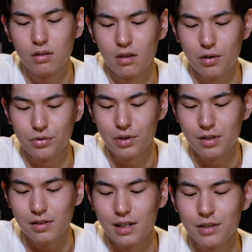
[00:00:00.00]
how should I
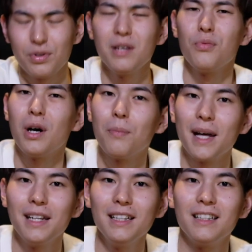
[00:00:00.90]
say, it's really well
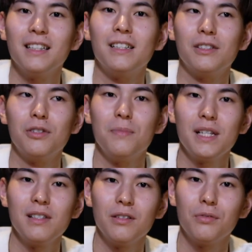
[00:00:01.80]
padded, so it
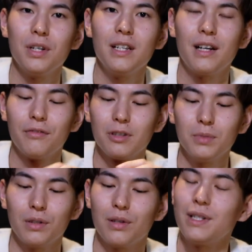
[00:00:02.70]
makes it really
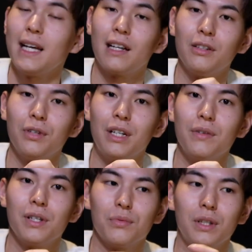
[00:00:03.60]
comfortable around the ankle
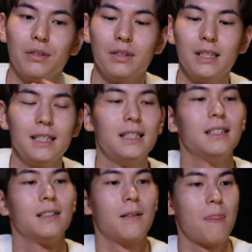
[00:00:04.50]
area as well.
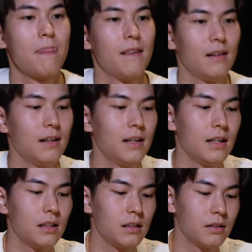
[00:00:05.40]

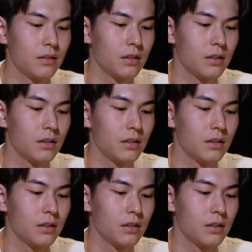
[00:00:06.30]
And